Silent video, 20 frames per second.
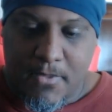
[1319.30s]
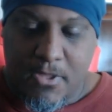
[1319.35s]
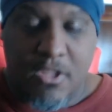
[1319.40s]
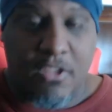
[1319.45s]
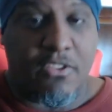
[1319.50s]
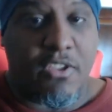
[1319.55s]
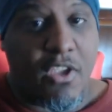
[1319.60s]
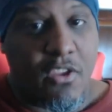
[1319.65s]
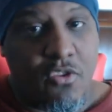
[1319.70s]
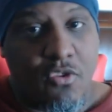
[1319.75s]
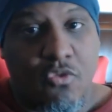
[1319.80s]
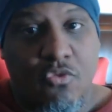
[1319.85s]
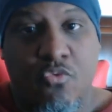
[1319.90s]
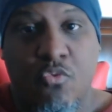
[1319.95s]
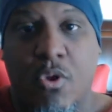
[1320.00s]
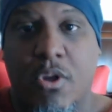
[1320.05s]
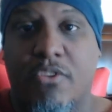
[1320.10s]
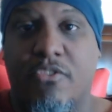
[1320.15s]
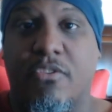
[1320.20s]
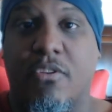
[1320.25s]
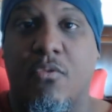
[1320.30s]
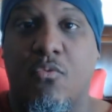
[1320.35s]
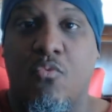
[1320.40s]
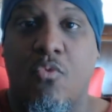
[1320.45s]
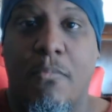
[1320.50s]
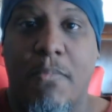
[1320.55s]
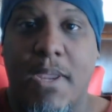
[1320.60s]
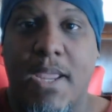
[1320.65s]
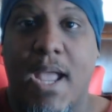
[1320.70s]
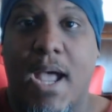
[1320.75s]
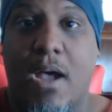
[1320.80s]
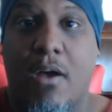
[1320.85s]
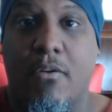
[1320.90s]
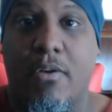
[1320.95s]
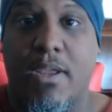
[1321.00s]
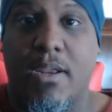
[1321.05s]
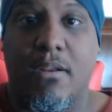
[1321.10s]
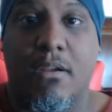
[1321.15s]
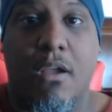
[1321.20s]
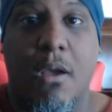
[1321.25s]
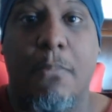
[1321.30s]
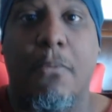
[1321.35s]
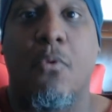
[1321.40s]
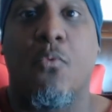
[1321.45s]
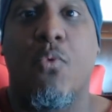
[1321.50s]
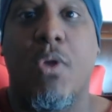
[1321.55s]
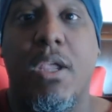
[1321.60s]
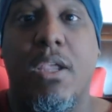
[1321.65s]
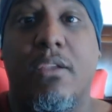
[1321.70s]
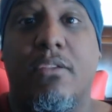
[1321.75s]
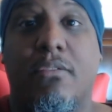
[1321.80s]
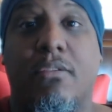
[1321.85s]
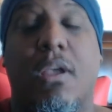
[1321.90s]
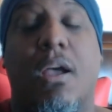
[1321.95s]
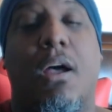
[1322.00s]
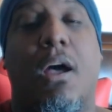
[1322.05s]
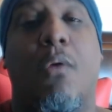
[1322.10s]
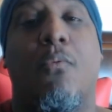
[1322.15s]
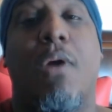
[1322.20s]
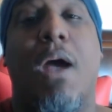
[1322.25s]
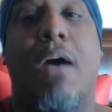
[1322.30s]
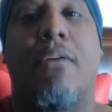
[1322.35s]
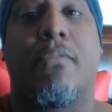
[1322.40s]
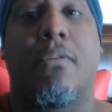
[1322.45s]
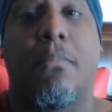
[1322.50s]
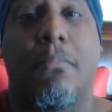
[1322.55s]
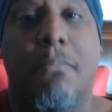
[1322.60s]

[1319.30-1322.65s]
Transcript: Nintendo Switch will be out in a couple weeks. I will have